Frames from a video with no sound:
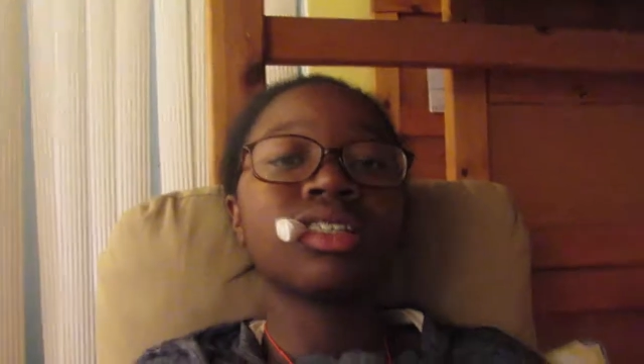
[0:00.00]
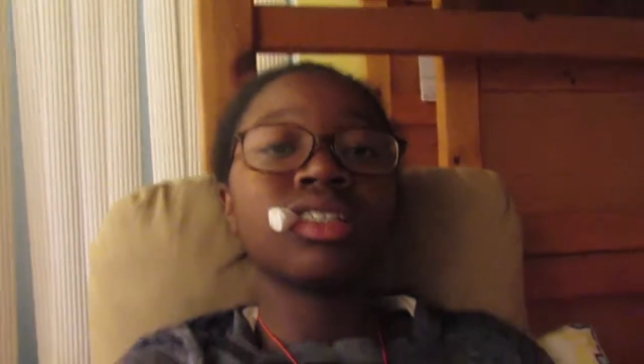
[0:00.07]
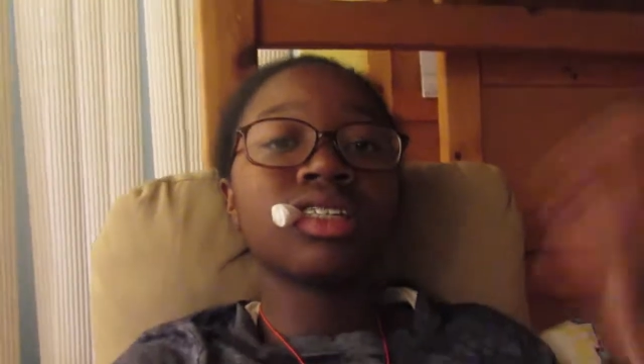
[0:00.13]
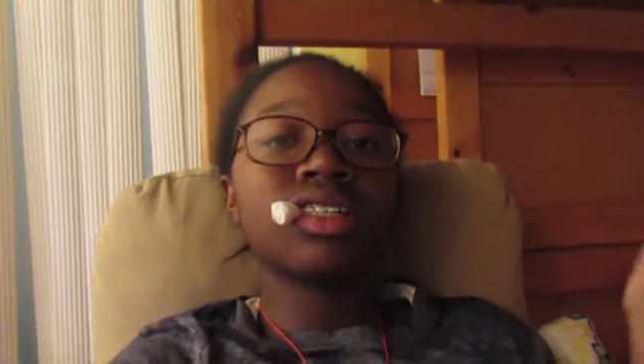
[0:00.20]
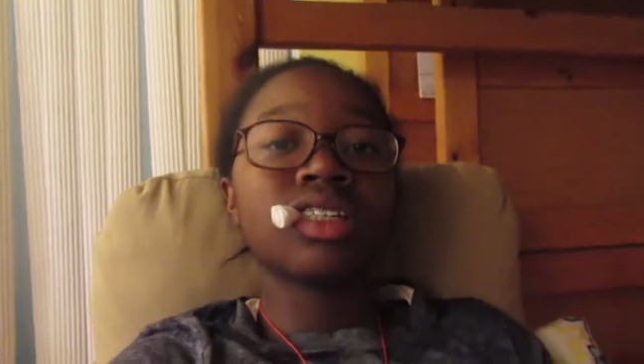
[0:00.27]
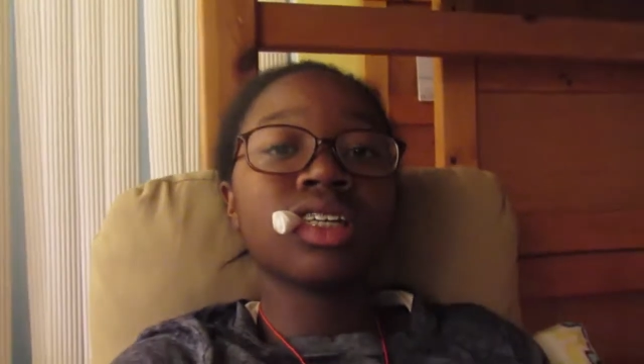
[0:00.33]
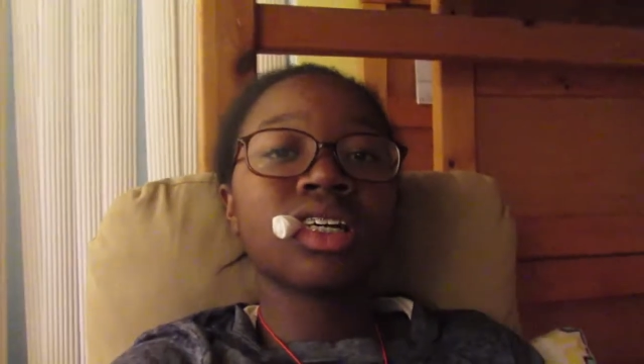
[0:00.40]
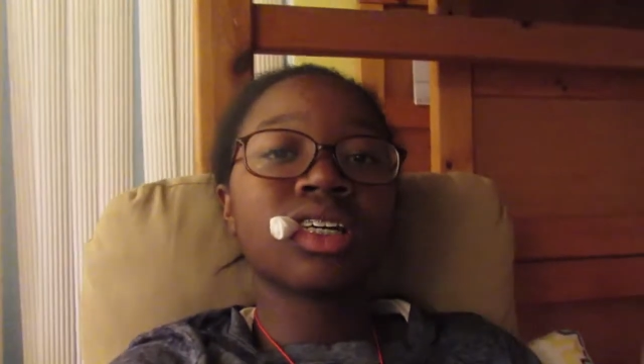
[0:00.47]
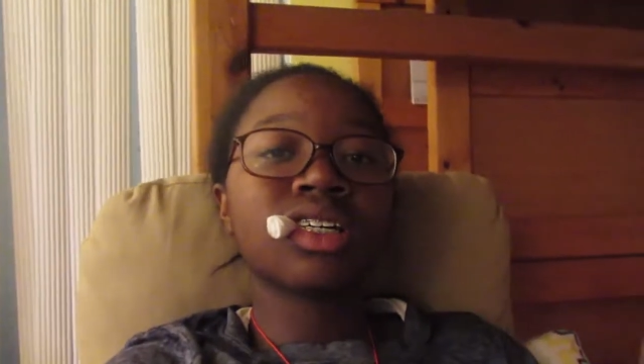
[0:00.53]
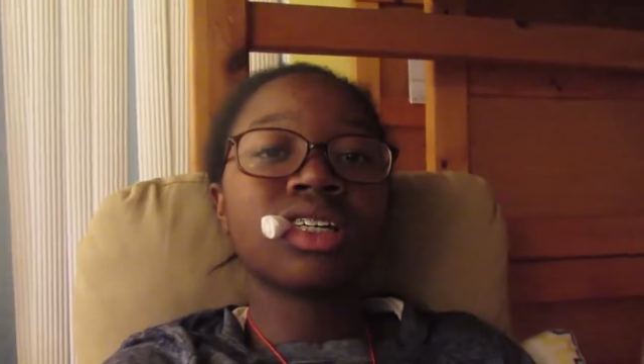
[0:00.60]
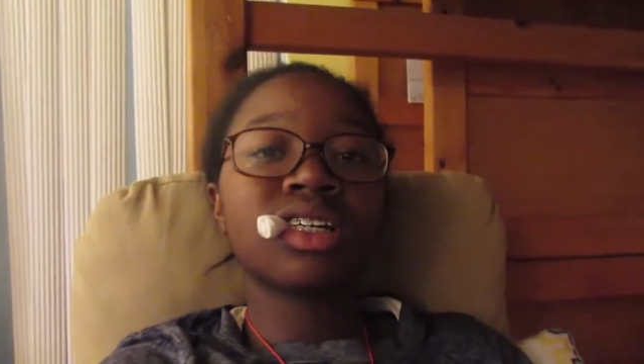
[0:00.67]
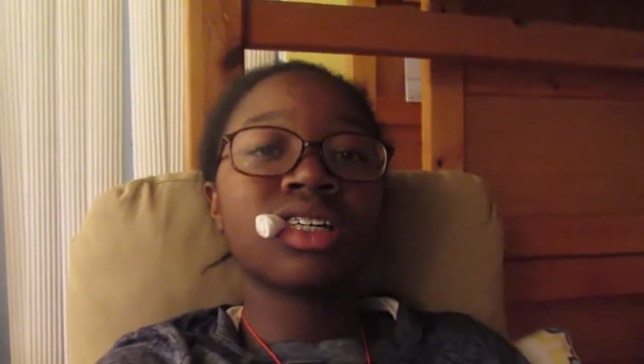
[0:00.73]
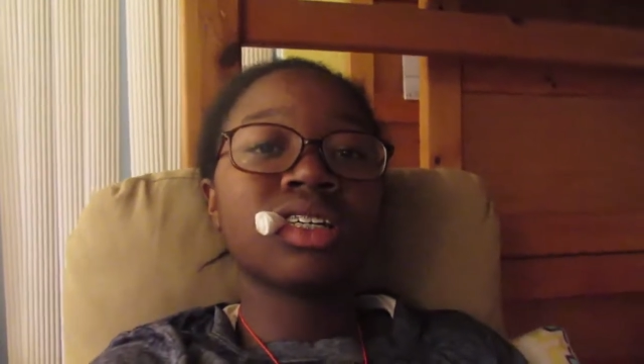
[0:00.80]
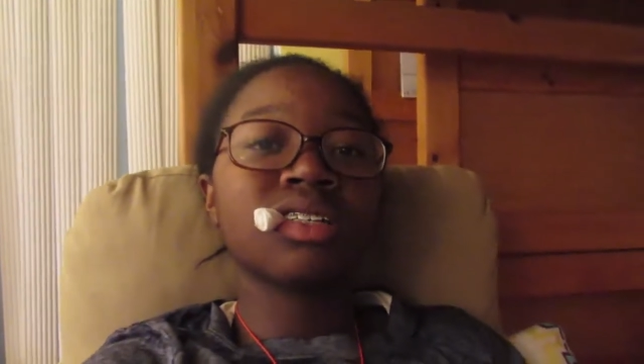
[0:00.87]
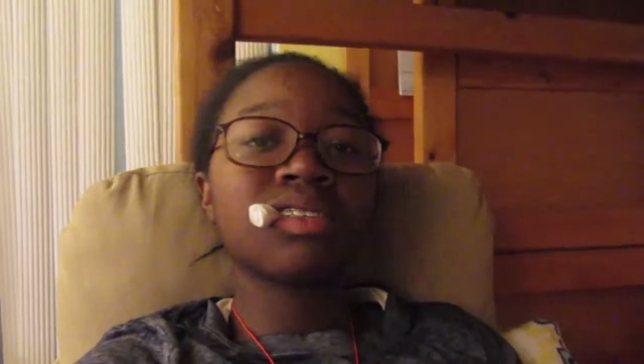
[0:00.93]

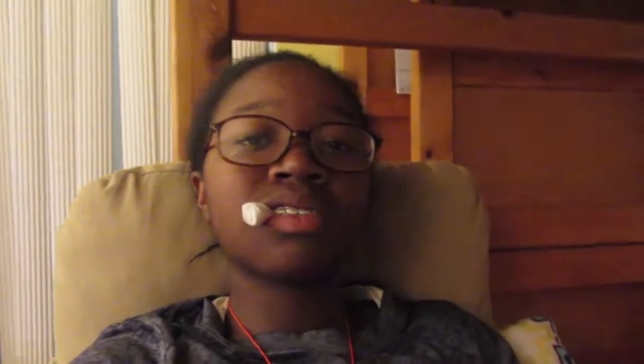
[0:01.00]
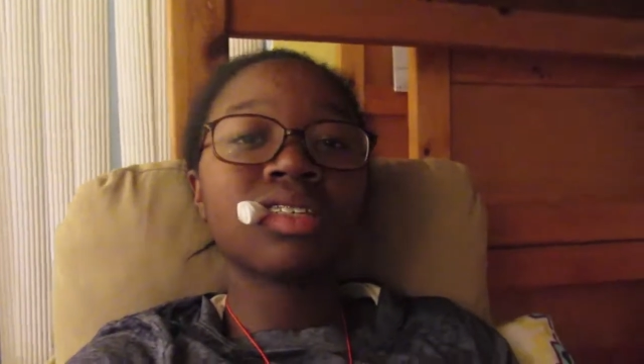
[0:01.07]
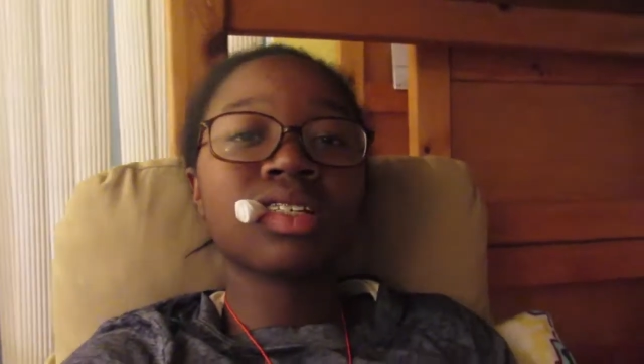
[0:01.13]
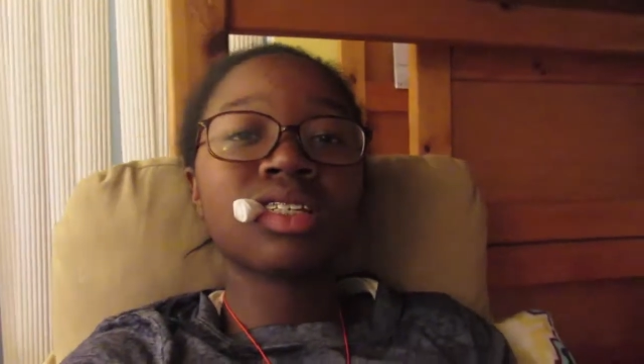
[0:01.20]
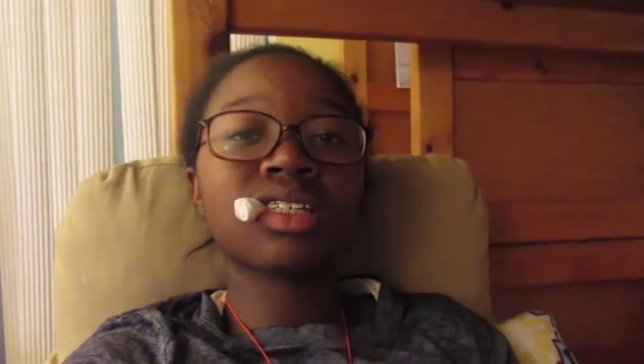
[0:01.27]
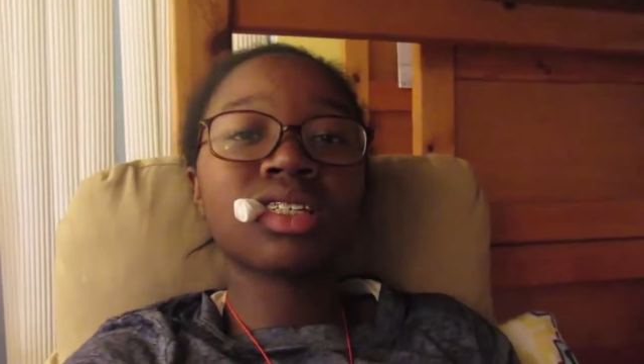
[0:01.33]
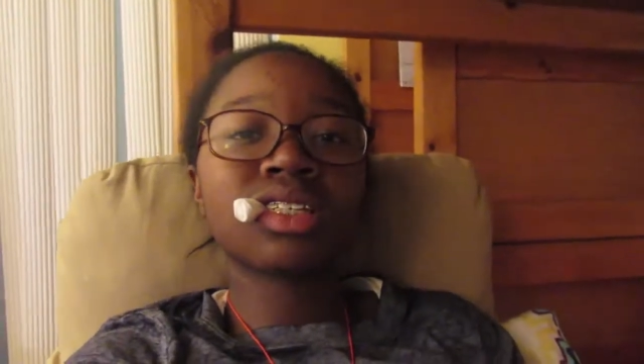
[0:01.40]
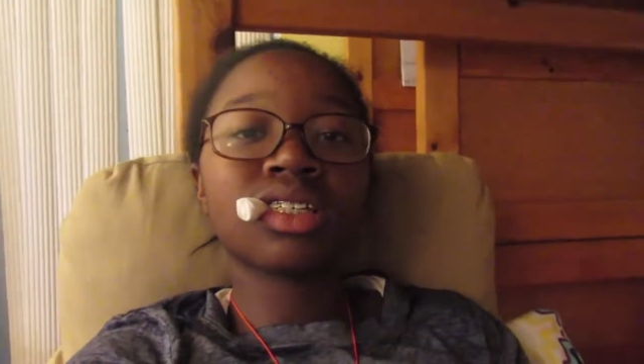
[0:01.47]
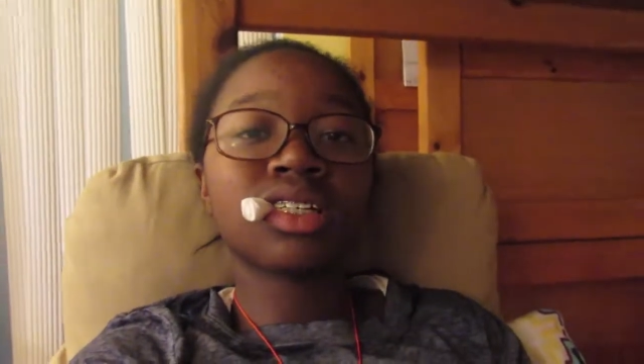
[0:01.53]
yeah, it wasn't